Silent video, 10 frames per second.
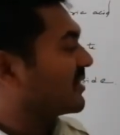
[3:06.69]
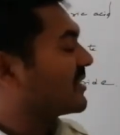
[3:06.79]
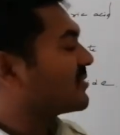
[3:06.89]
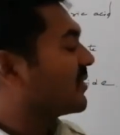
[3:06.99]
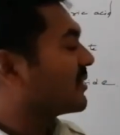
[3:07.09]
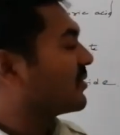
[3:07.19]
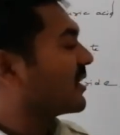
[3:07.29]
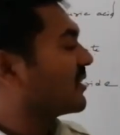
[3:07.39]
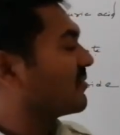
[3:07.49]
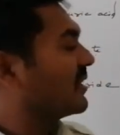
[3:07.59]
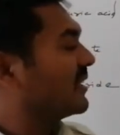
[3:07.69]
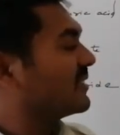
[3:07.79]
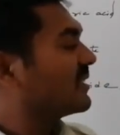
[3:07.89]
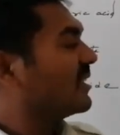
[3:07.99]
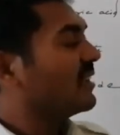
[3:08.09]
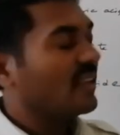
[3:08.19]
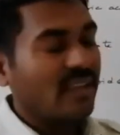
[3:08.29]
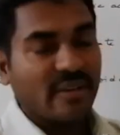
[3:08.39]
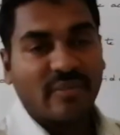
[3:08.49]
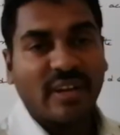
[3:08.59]
Hence what we can feel is
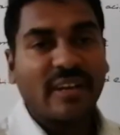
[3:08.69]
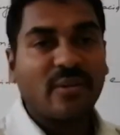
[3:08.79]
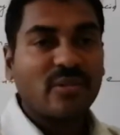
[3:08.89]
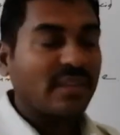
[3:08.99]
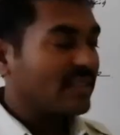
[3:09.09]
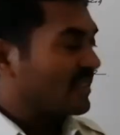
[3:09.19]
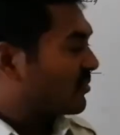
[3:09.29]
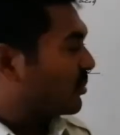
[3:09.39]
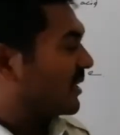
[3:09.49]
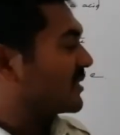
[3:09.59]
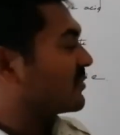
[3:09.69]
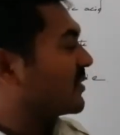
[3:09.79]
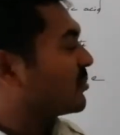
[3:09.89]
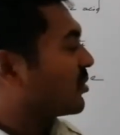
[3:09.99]
every hydrogen is of -1,